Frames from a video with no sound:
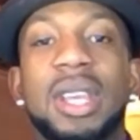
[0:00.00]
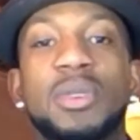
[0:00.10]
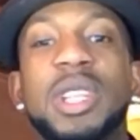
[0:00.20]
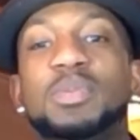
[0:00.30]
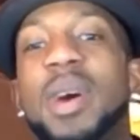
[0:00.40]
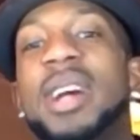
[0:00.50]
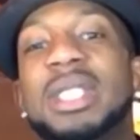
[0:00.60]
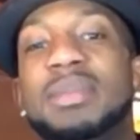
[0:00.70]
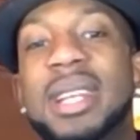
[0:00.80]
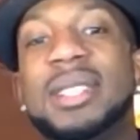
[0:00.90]

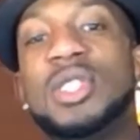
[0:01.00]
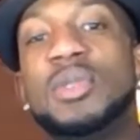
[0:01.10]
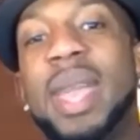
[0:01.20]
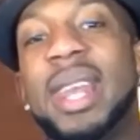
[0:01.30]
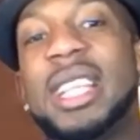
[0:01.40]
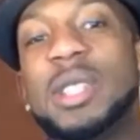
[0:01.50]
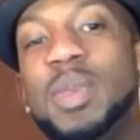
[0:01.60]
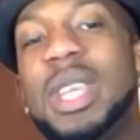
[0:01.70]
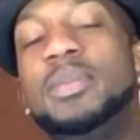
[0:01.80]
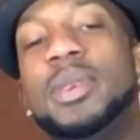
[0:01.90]
responsibility to make these
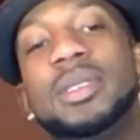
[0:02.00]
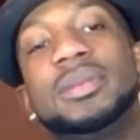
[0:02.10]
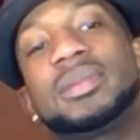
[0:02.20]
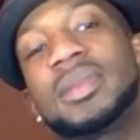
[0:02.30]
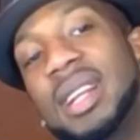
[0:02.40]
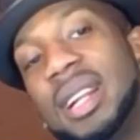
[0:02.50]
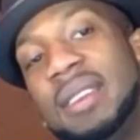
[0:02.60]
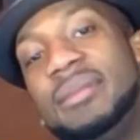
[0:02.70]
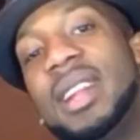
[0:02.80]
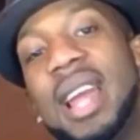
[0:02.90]
people
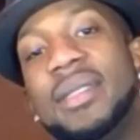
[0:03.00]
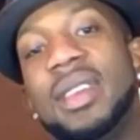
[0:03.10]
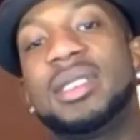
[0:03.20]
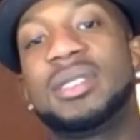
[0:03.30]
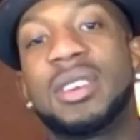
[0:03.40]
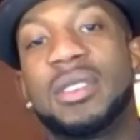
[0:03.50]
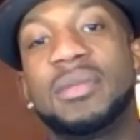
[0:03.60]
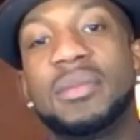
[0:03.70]
live the life they deserve.